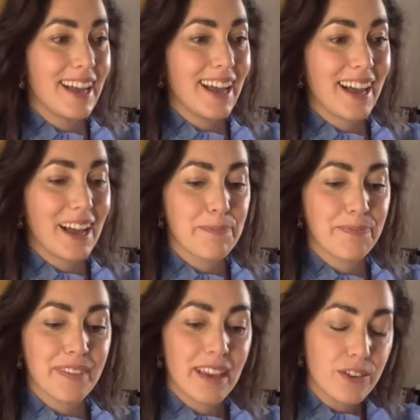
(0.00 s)

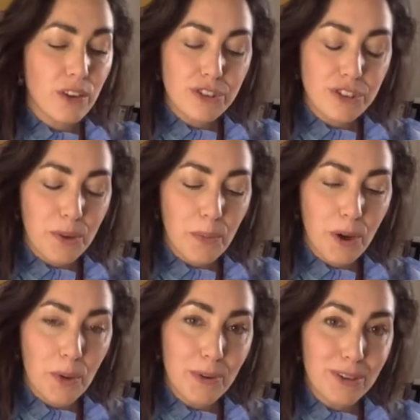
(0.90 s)
not just on
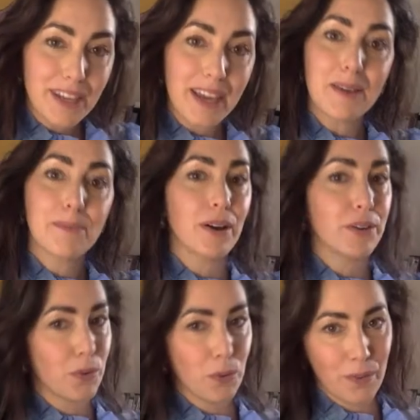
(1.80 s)
World Book Day, but
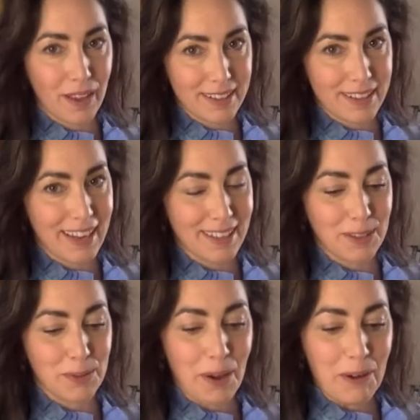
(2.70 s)
on all the other days
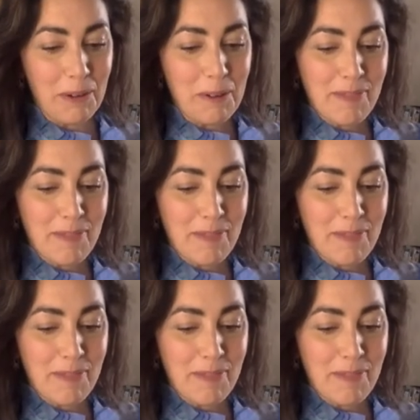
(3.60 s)
as well.